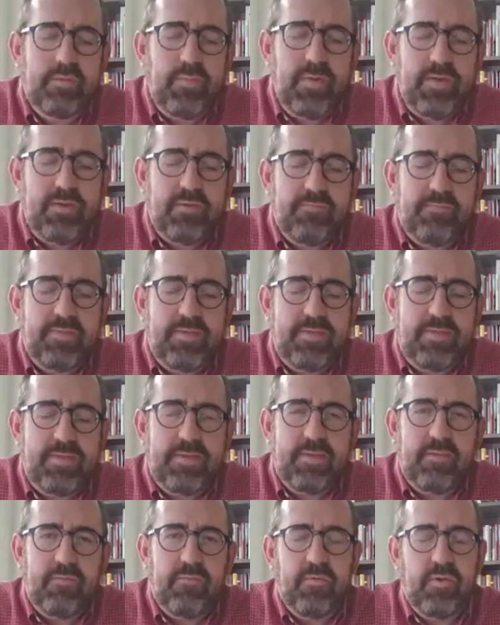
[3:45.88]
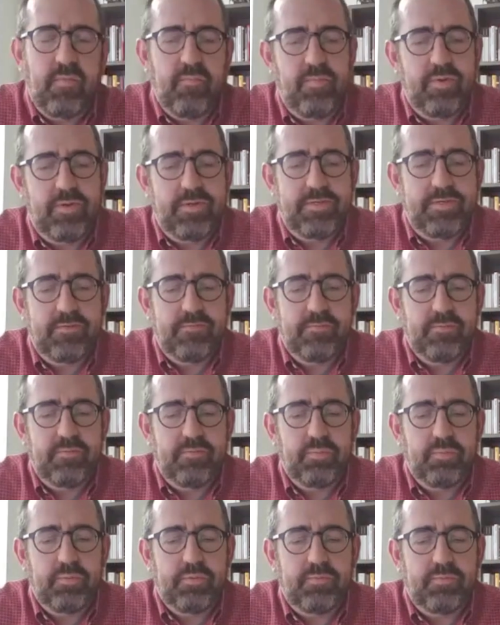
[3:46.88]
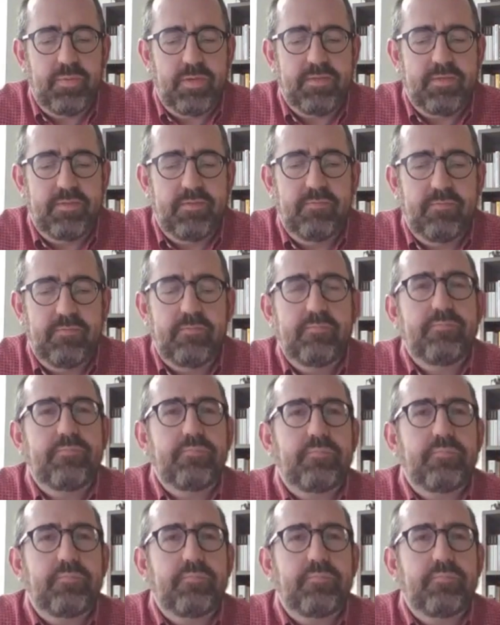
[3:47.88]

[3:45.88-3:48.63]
speaking of seeing things from a different perspective,